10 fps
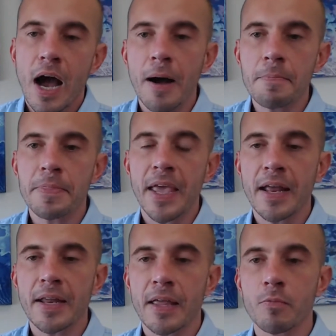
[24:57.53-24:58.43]

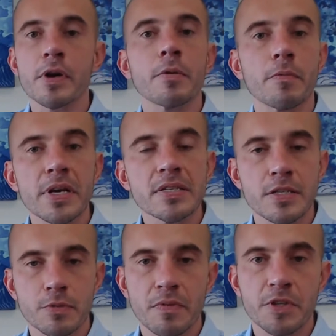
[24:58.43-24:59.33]
And one of the
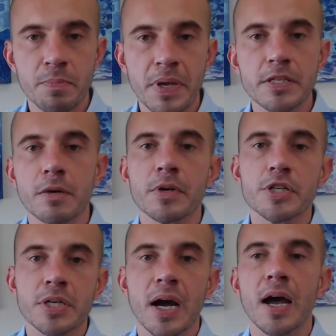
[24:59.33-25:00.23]
reasons we've spent so
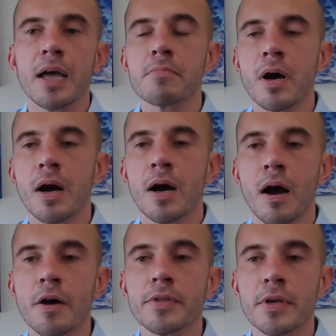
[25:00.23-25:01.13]
much time
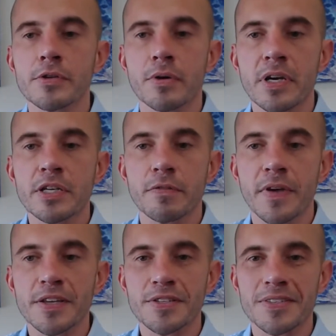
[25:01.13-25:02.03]
on the user
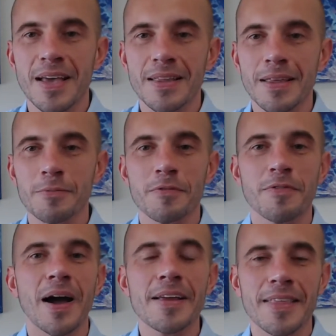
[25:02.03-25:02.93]
interface is that we
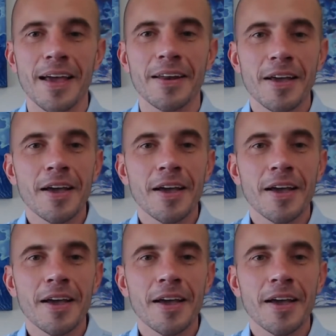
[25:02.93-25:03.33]
find that